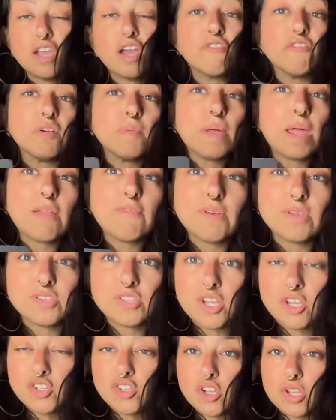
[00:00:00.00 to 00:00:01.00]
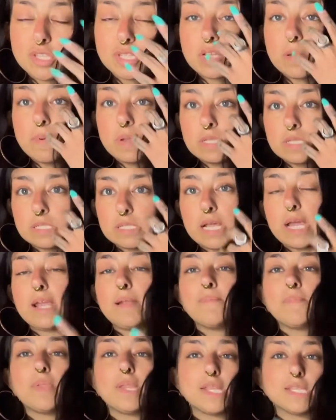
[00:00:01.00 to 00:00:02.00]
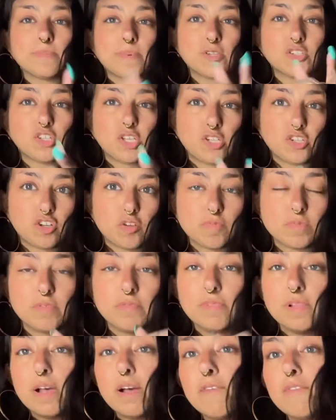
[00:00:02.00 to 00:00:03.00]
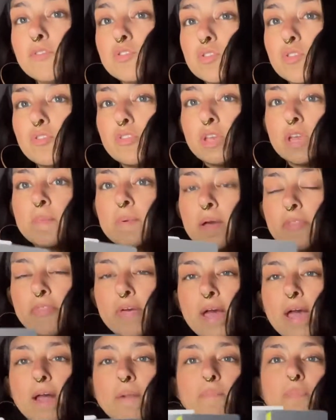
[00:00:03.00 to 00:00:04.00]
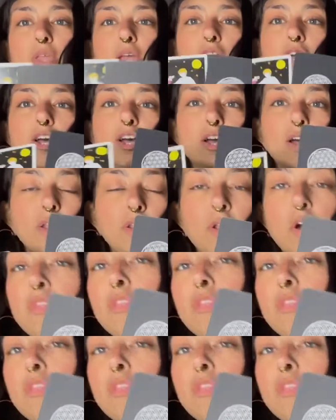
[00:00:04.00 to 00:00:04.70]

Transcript: of your manifestations coming to light, and especially in terms of love. So think about that. Know